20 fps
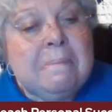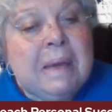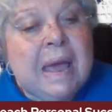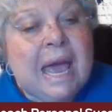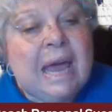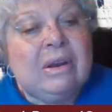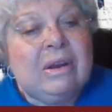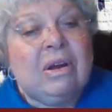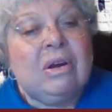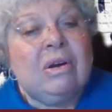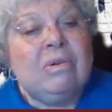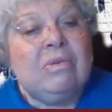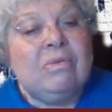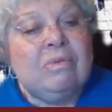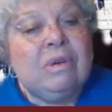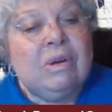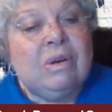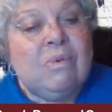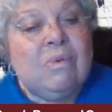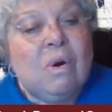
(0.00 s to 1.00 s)
better
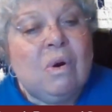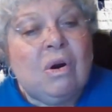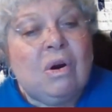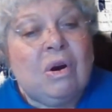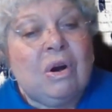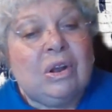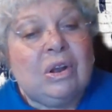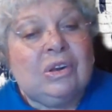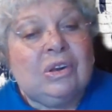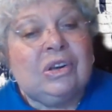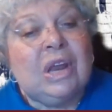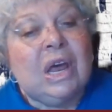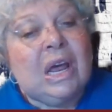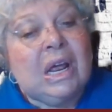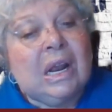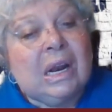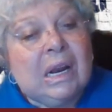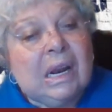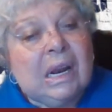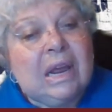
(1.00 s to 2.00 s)
rewards
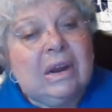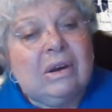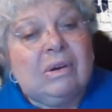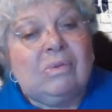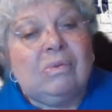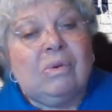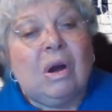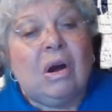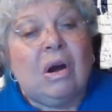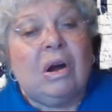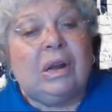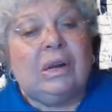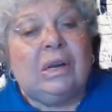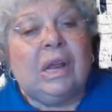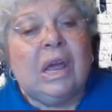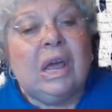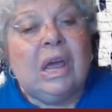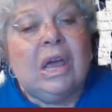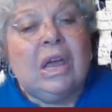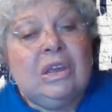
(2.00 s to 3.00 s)
later
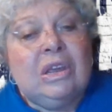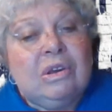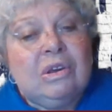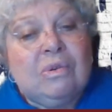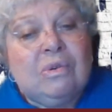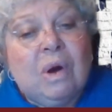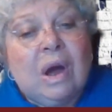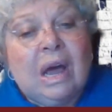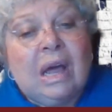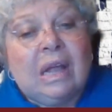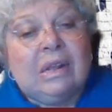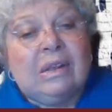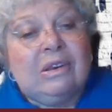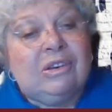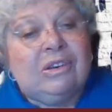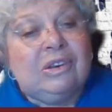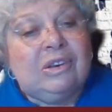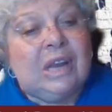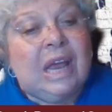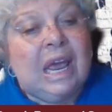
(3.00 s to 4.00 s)
on. You
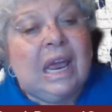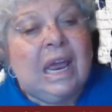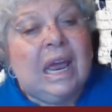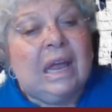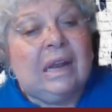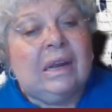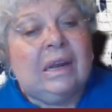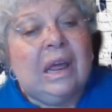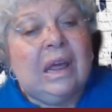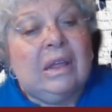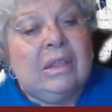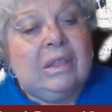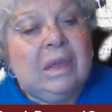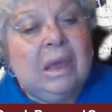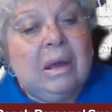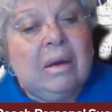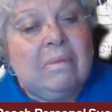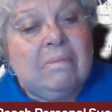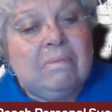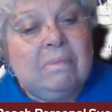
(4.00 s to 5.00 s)
understand
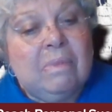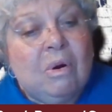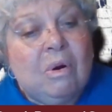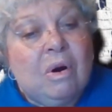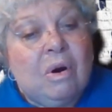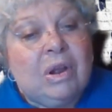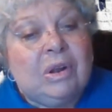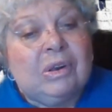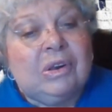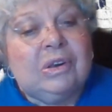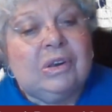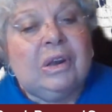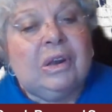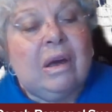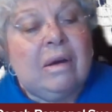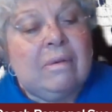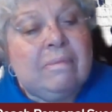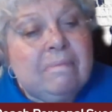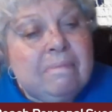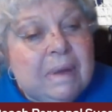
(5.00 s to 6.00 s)
the importance
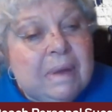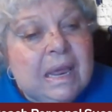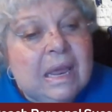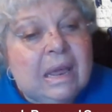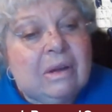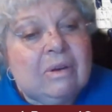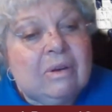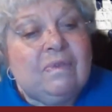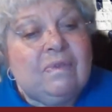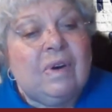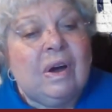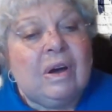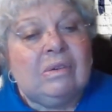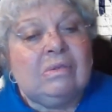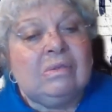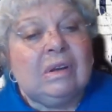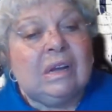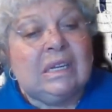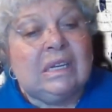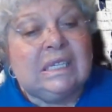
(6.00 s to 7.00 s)
of being
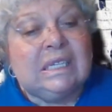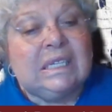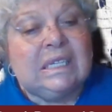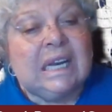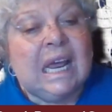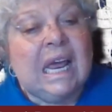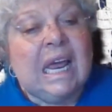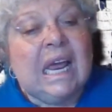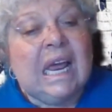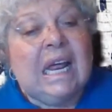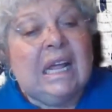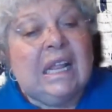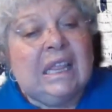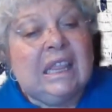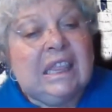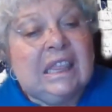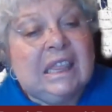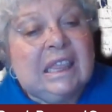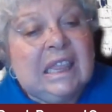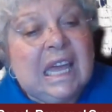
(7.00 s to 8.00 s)
focused.
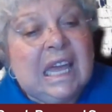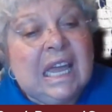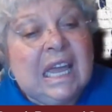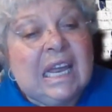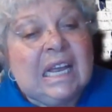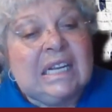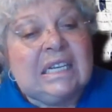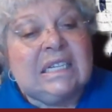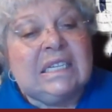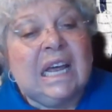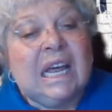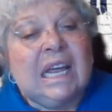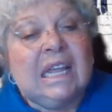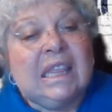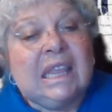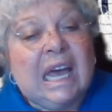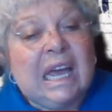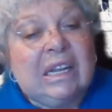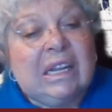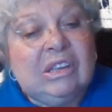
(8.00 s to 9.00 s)
Things
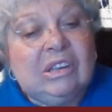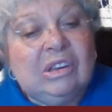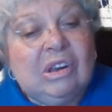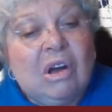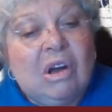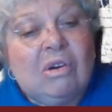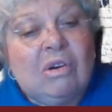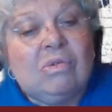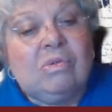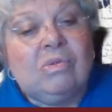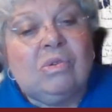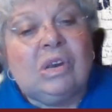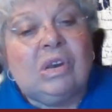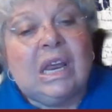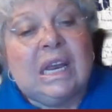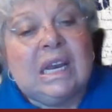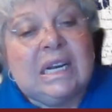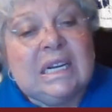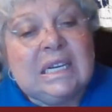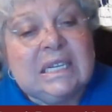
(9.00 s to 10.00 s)
that don't
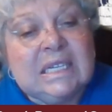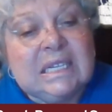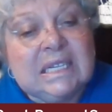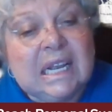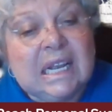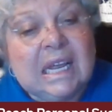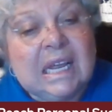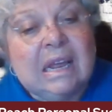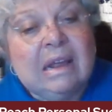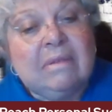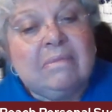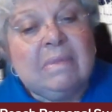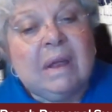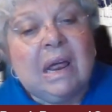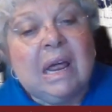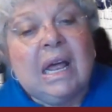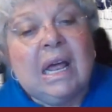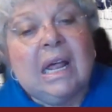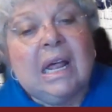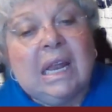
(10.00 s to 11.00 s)
seem
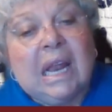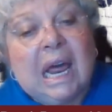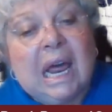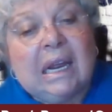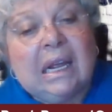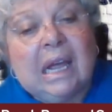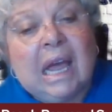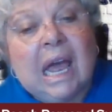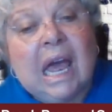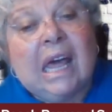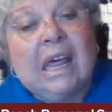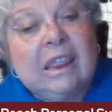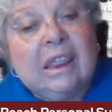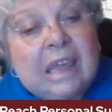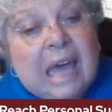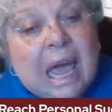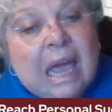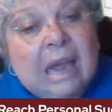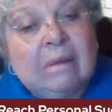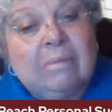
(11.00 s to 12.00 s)
like
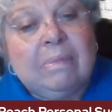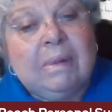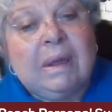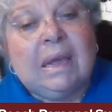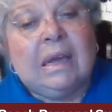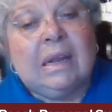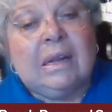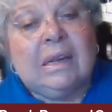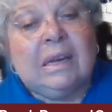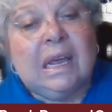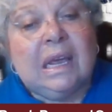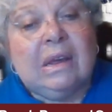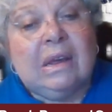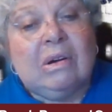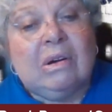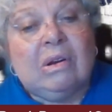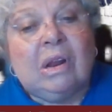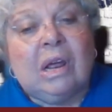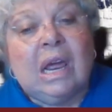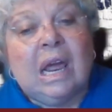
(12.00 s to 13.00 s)
that big a
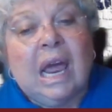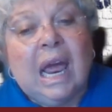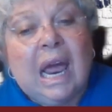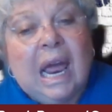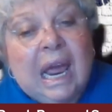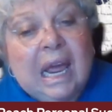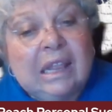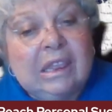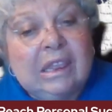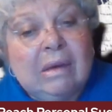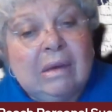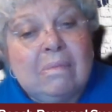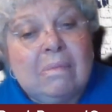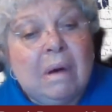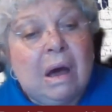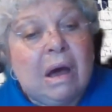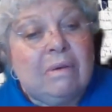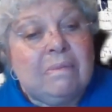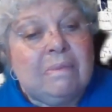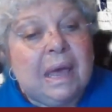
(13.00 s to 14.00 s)
deal at the
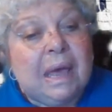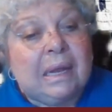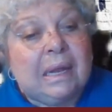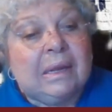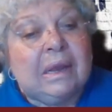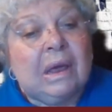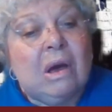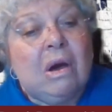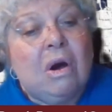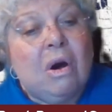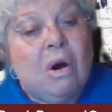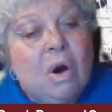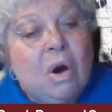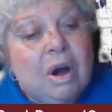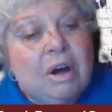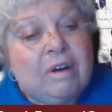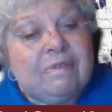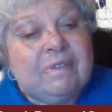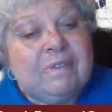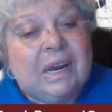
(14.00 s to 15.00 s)
moment
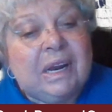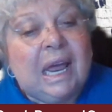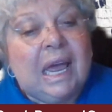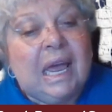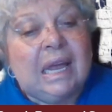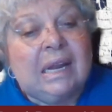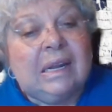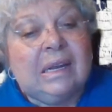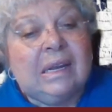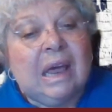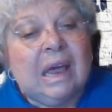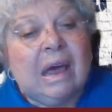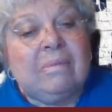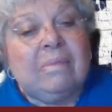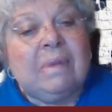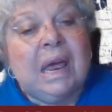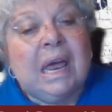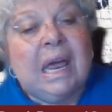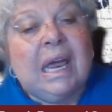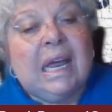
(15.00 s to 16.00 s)
often end
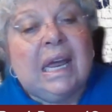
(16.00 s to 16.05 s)
up